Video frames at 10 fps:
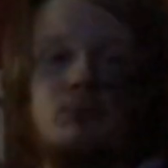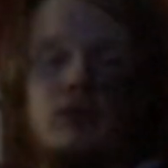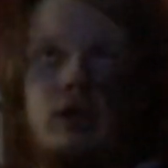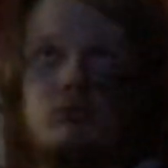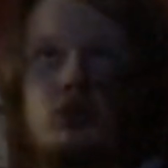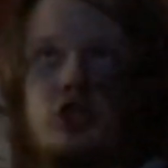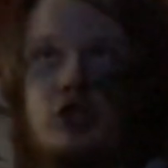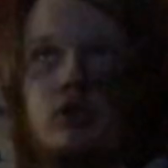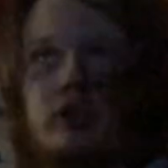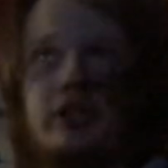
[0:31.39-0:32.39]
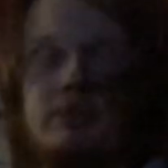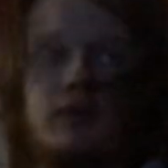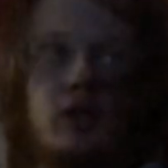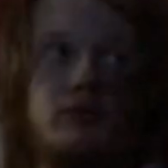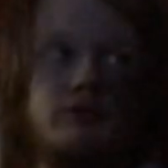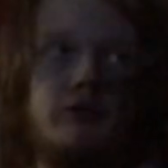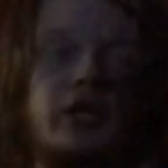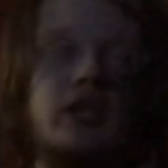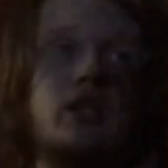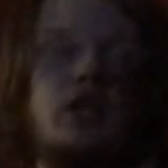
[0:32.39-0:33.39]
uh, rushing all these, but hopefully
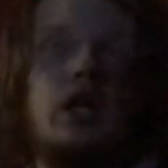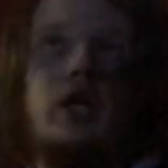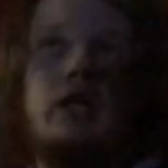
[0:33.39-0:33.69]
uh,